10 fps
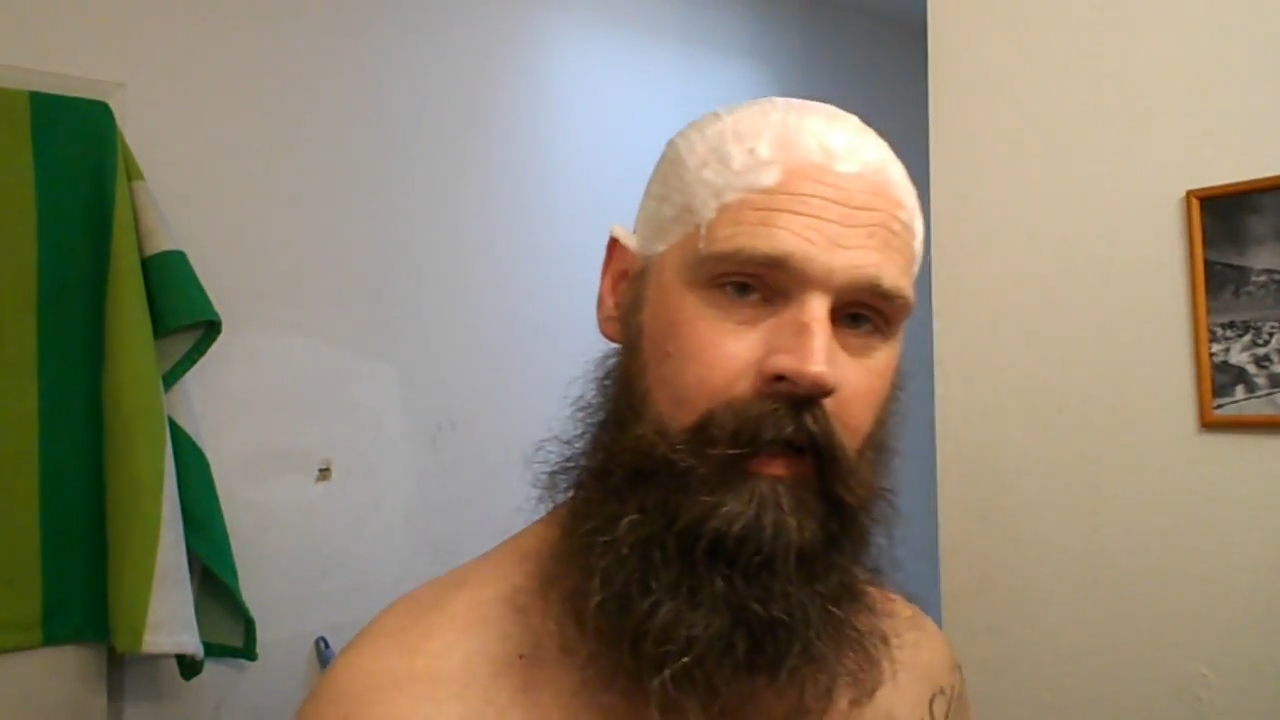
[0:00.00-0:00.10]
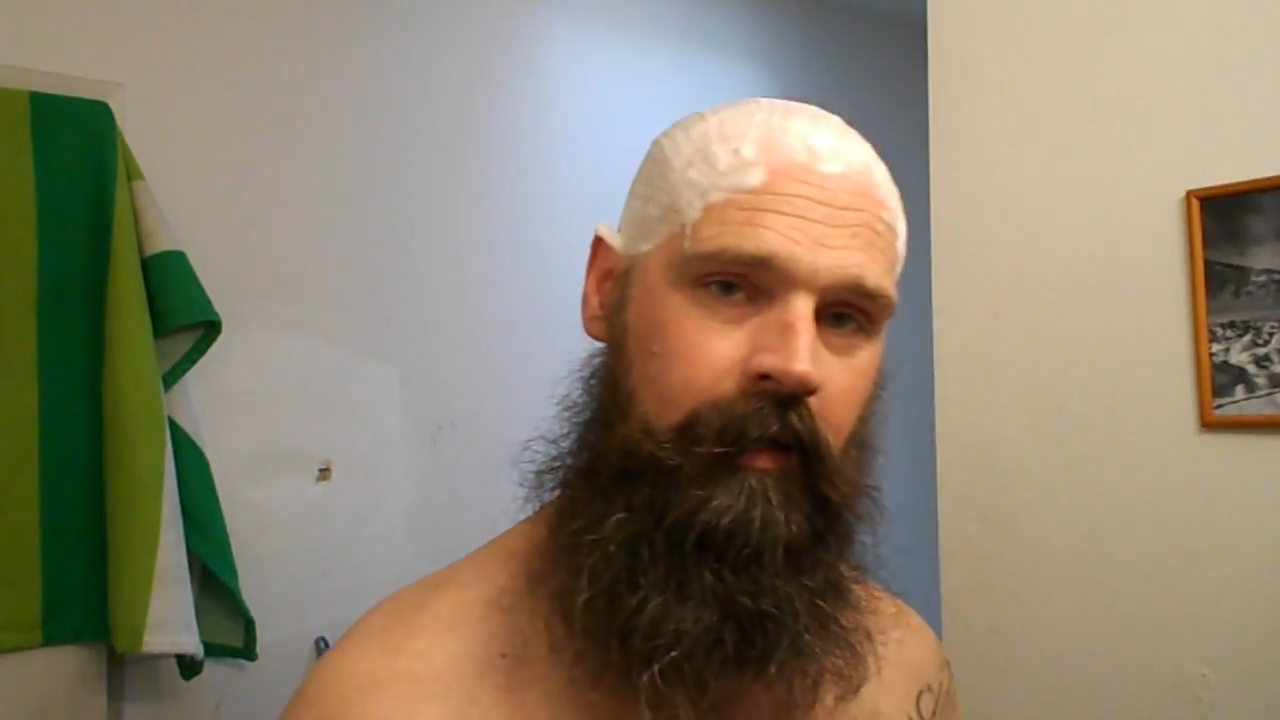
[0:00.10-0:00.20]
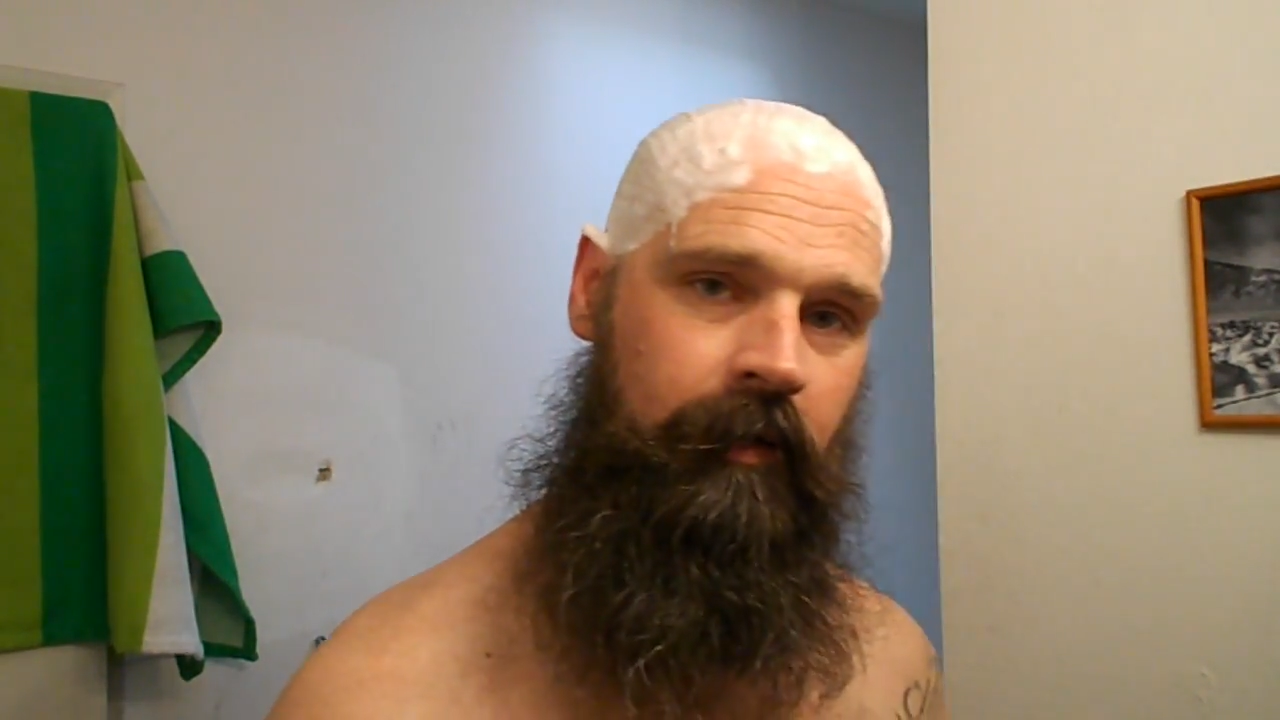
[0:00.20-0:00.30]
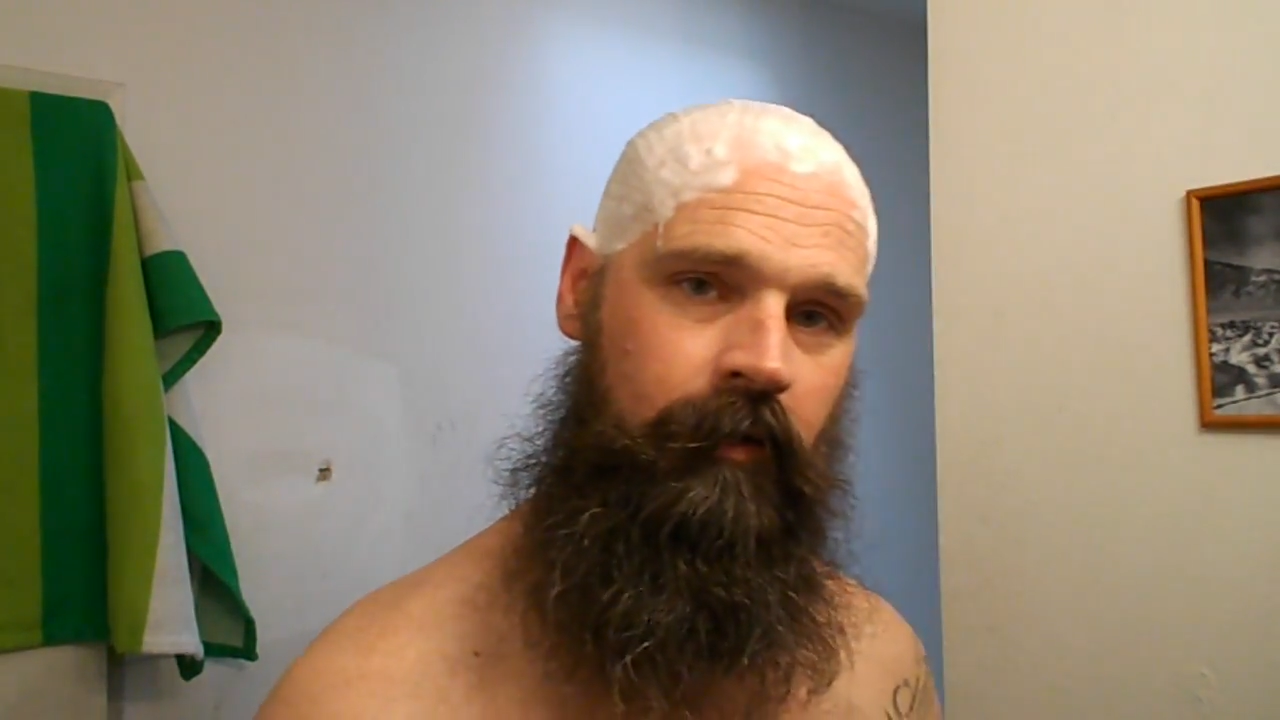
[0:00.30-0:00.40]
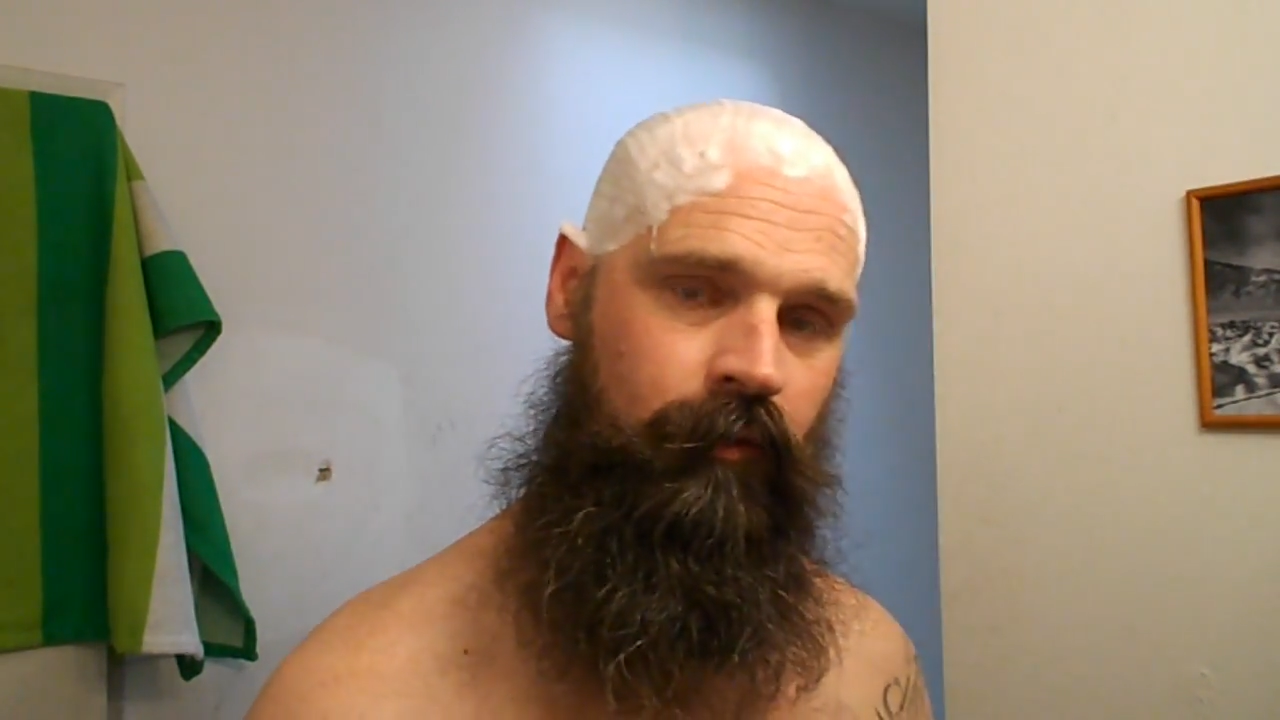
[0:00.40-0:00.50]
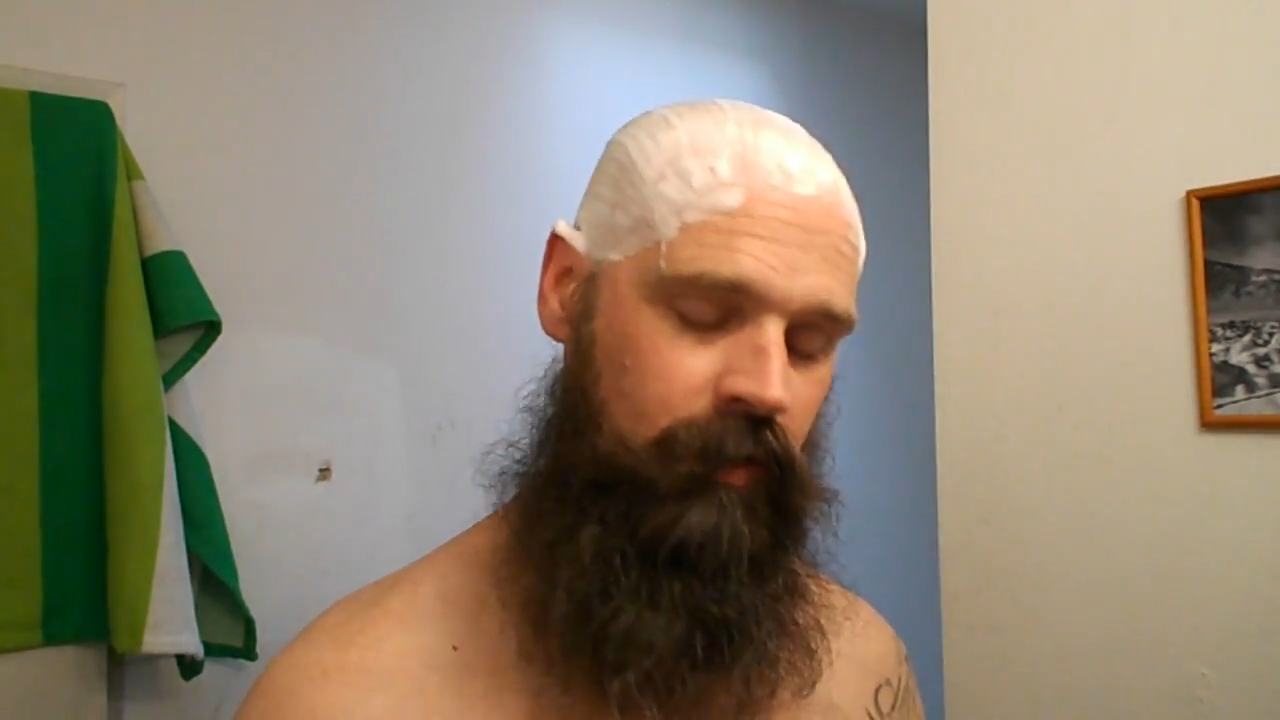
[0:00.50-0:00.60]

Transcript: getting those